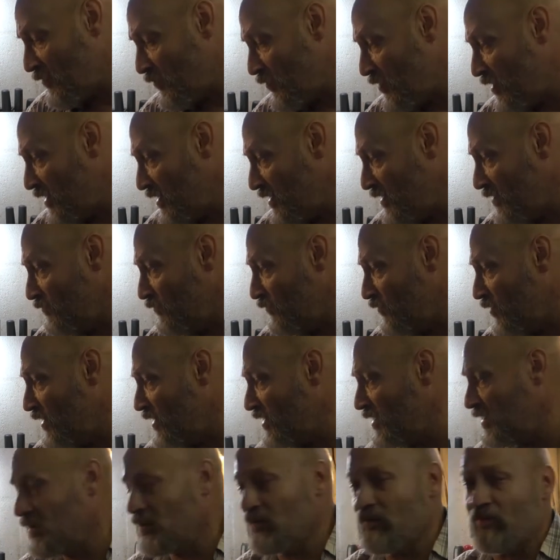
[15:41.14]
wanted
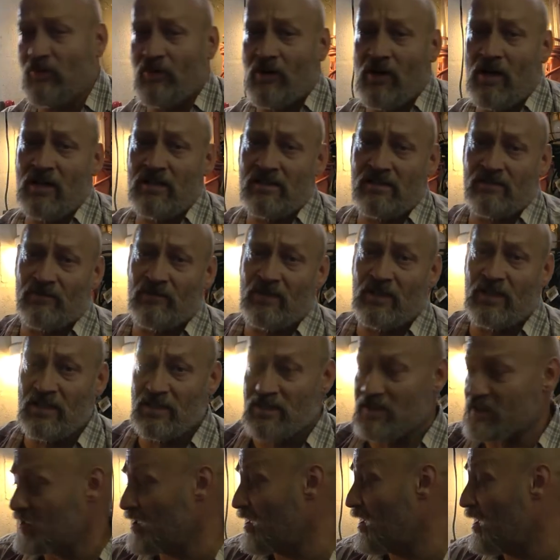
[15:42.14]
one in a price
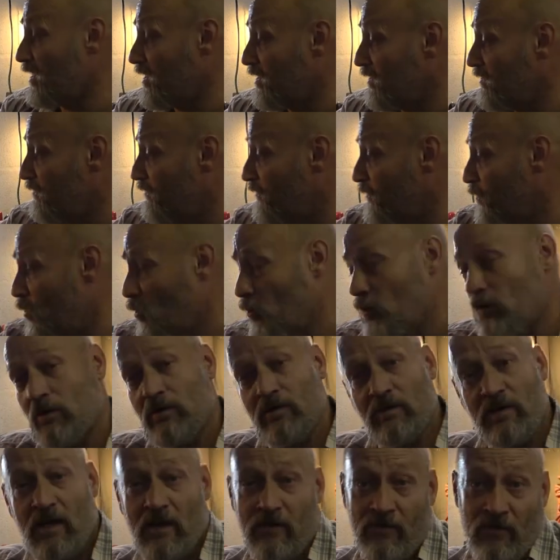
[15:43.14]
range that I could afford,
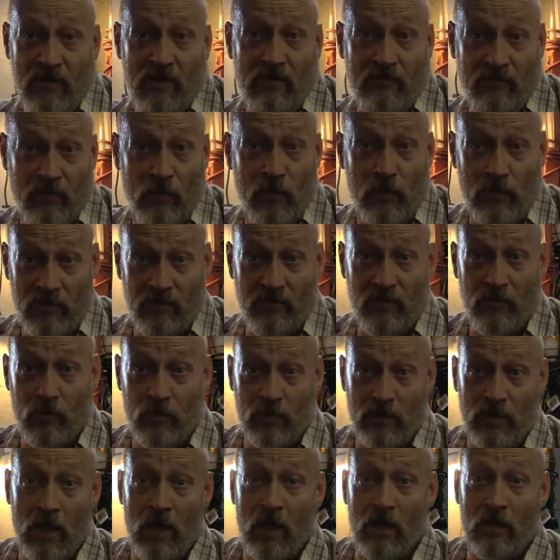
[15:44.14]
and I thought
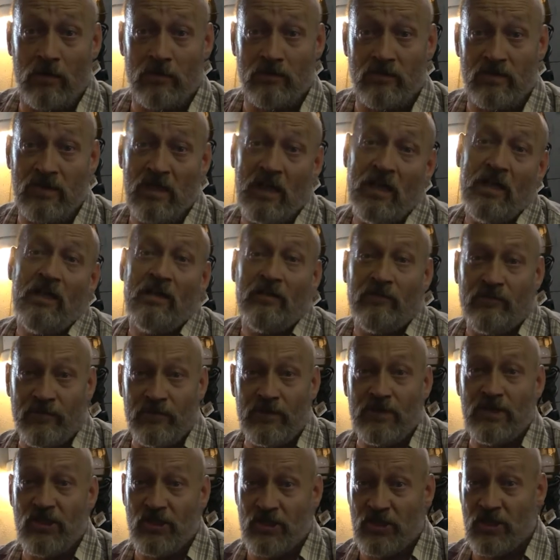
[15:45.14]
$44
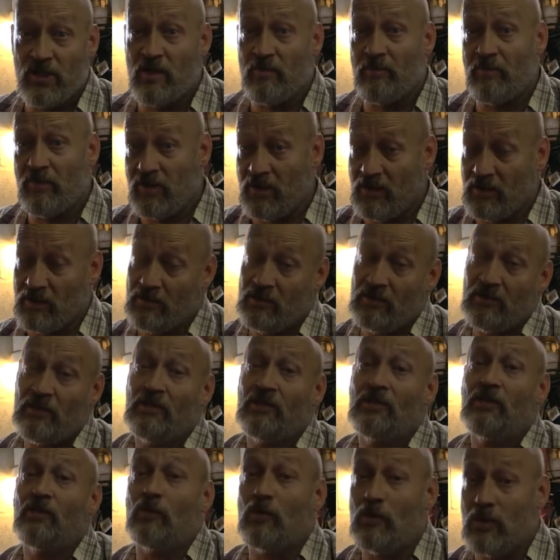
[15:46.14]
free shipping
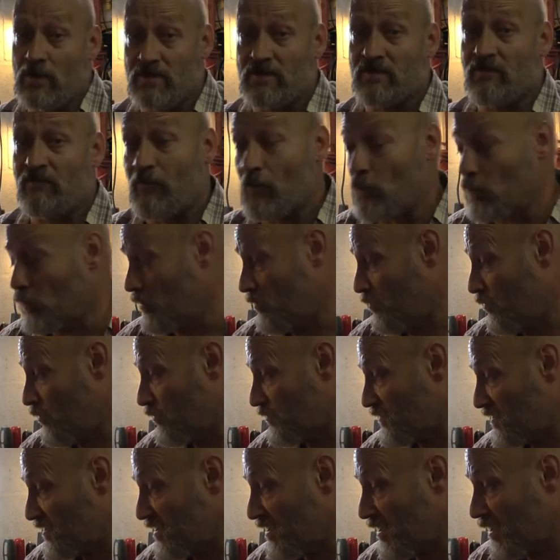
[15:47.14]
was
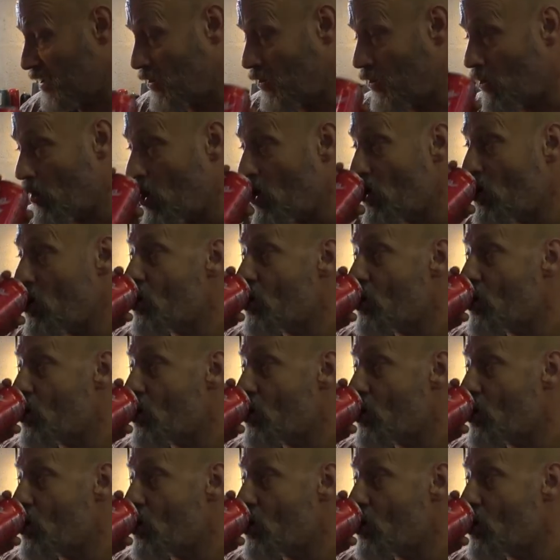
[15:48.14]
affordable. So,